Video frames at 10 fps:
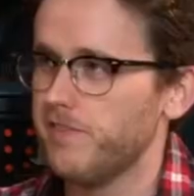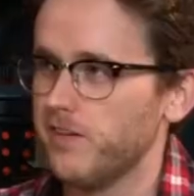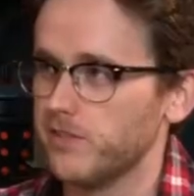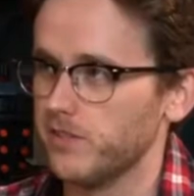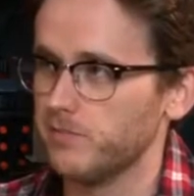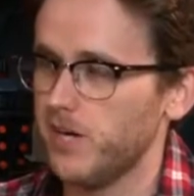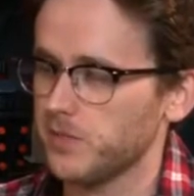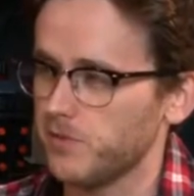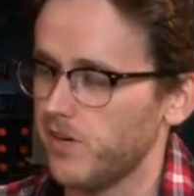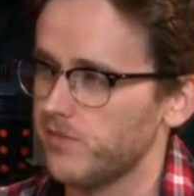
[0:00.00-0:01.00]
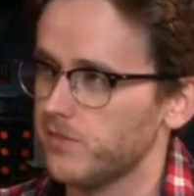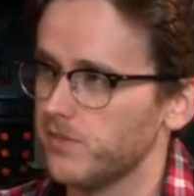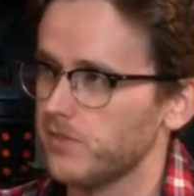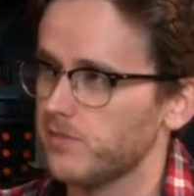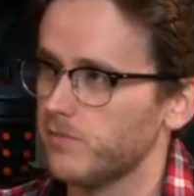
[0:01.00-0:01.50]
favorite, marksman
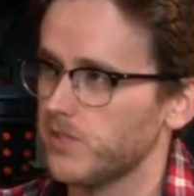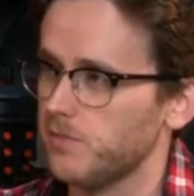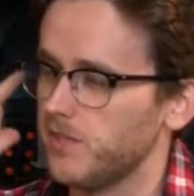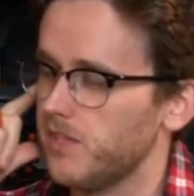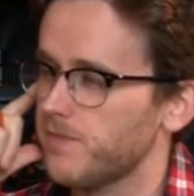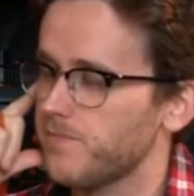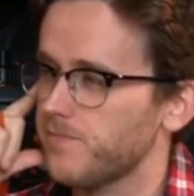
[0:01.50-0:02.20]
rifles. What's happening there?